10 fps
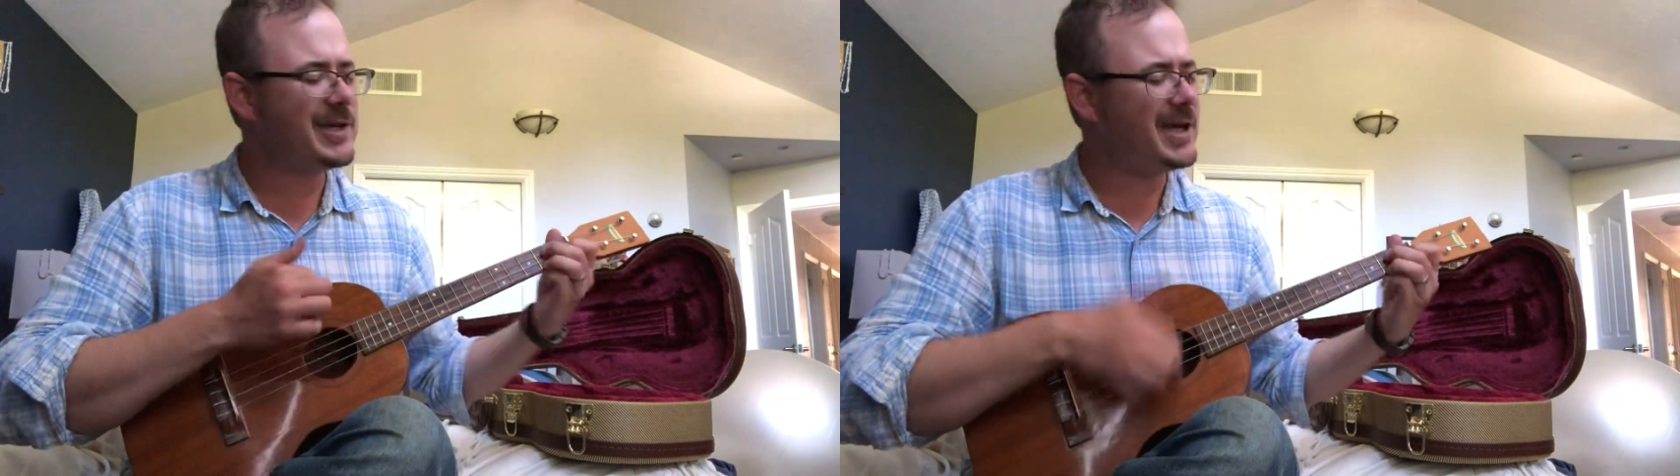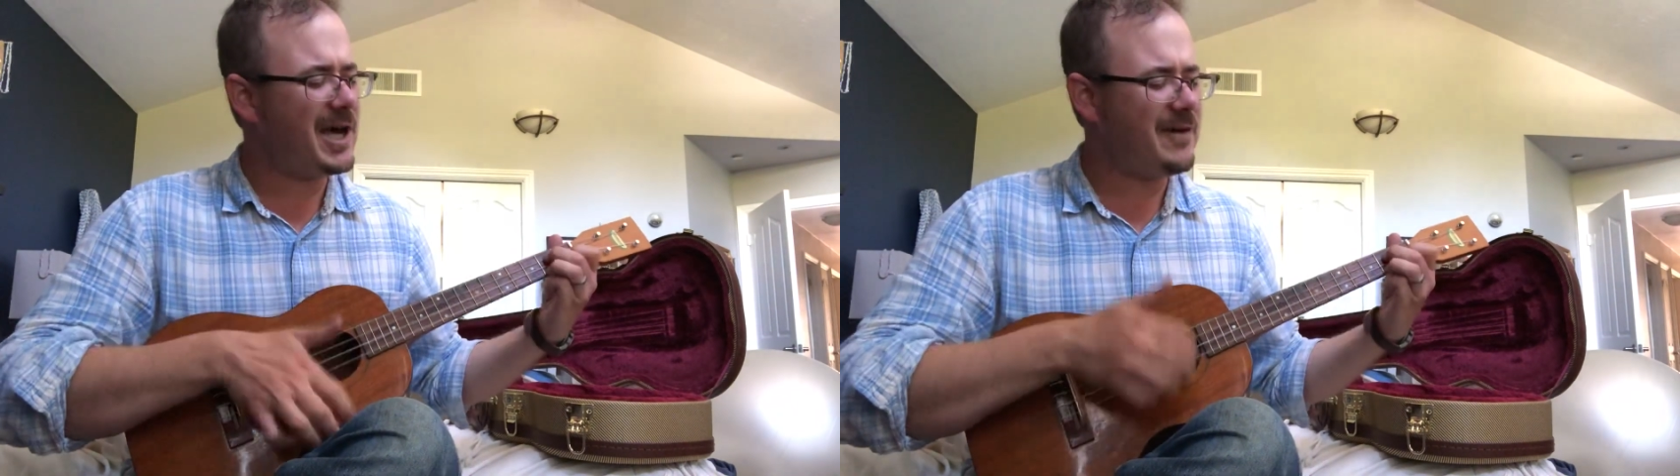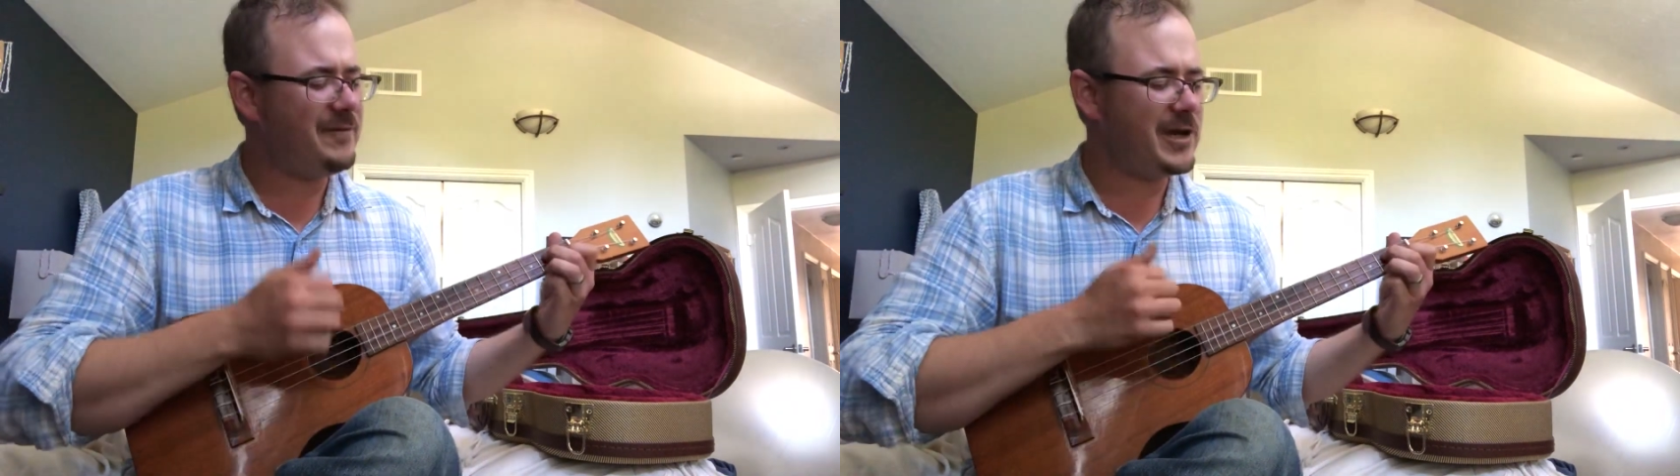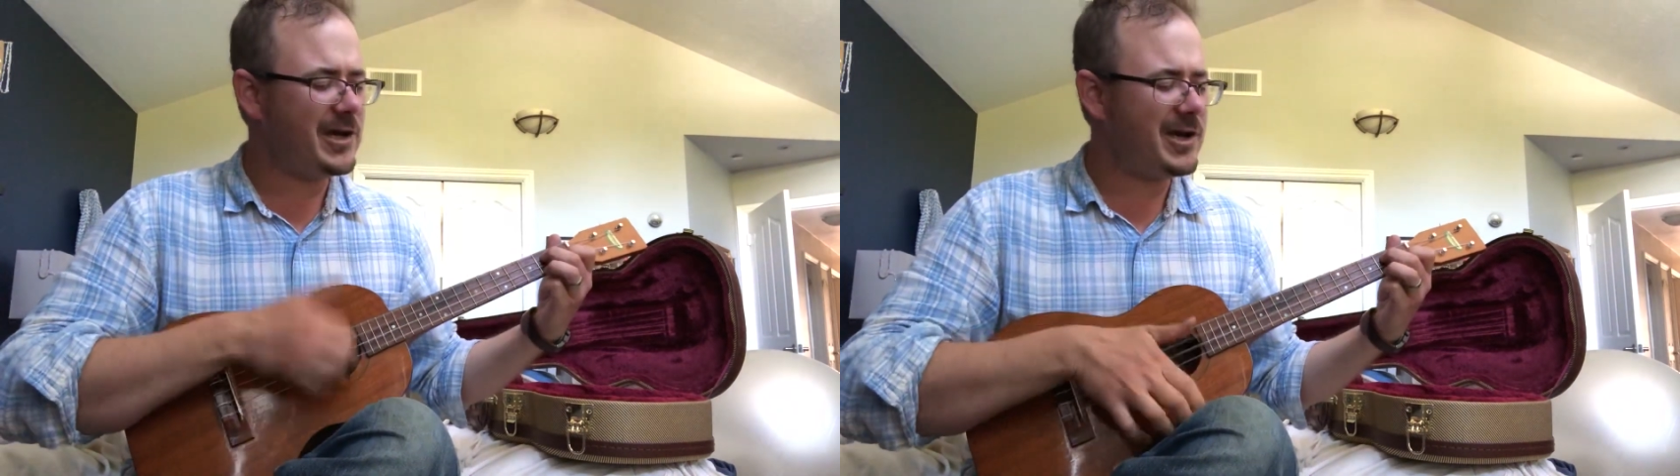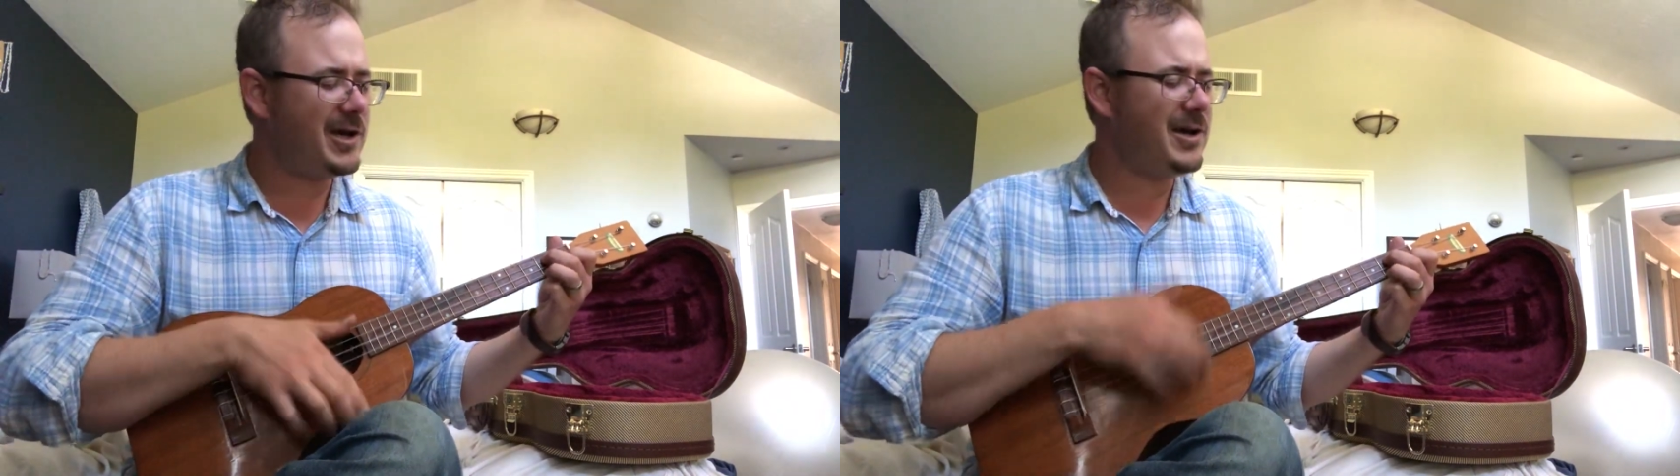
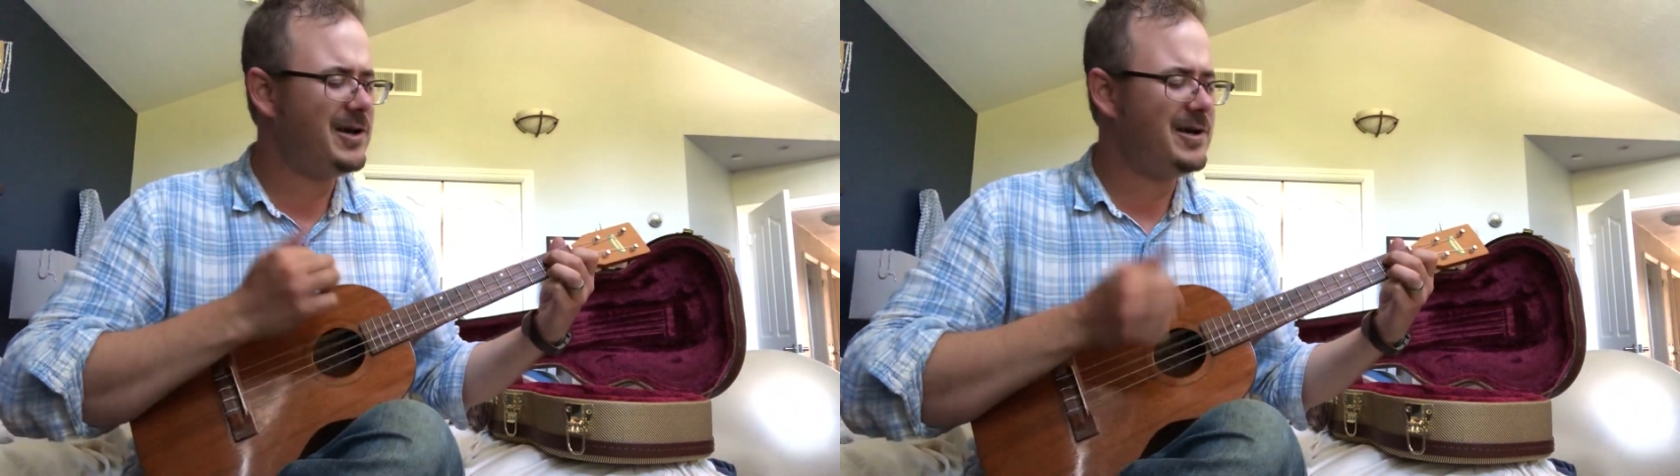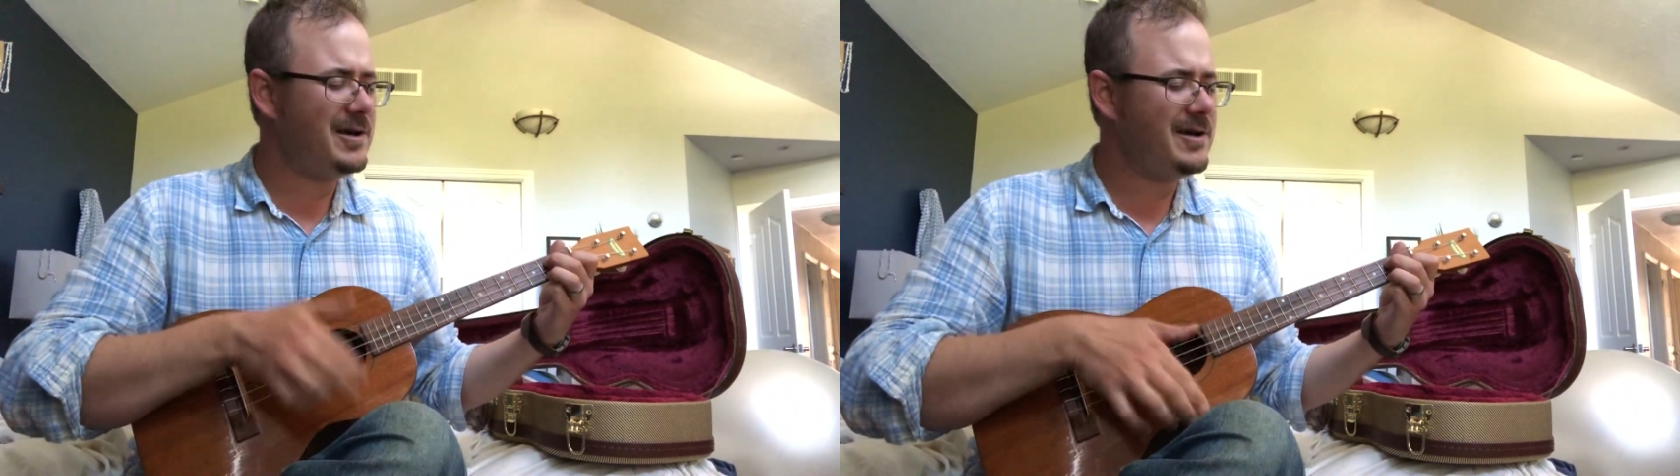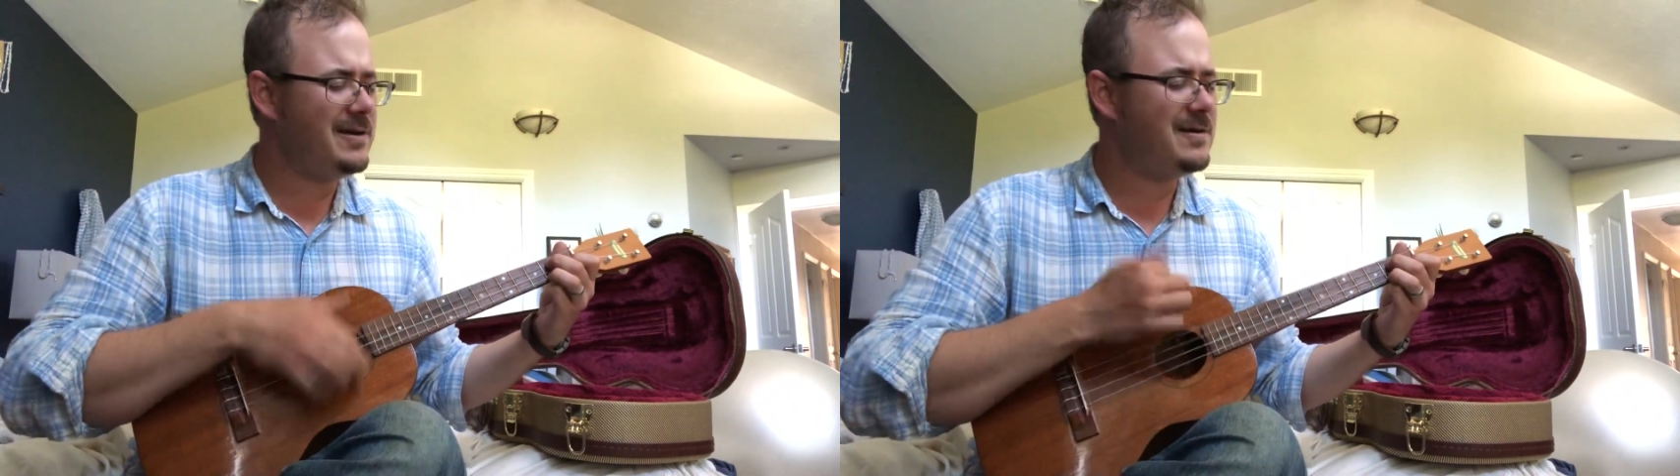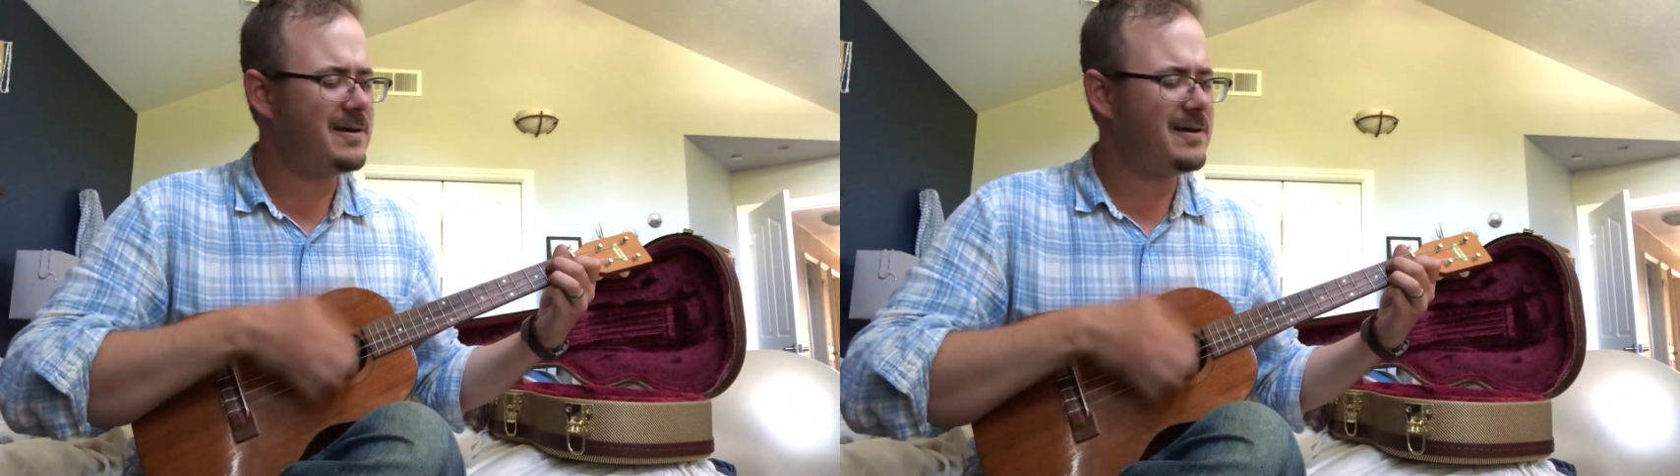governor,